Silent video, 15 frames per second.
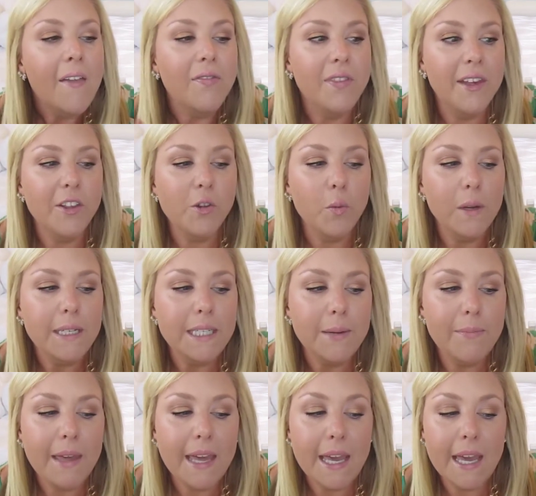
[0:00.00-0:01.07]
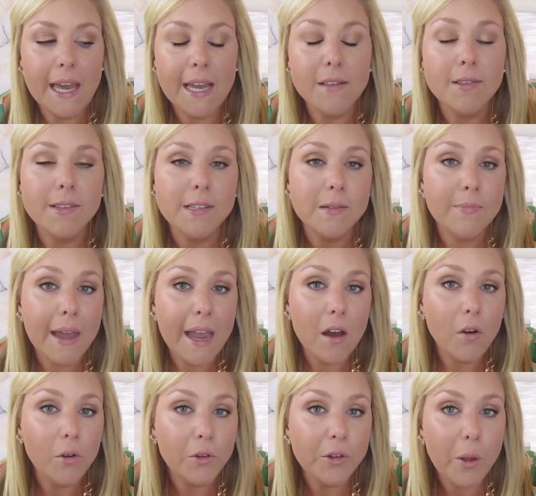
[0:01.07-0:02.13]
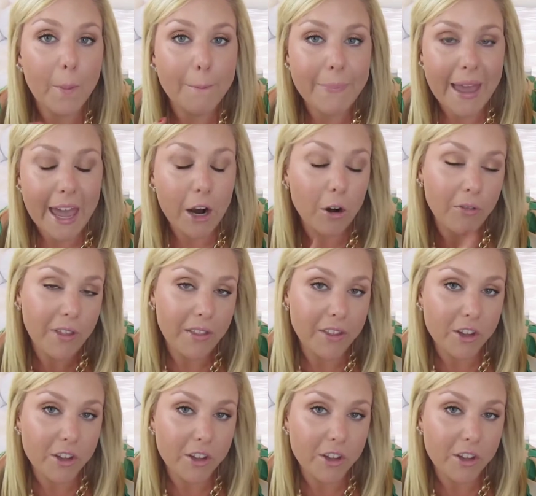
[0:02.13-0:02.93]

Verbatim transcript: This one to me it smells better than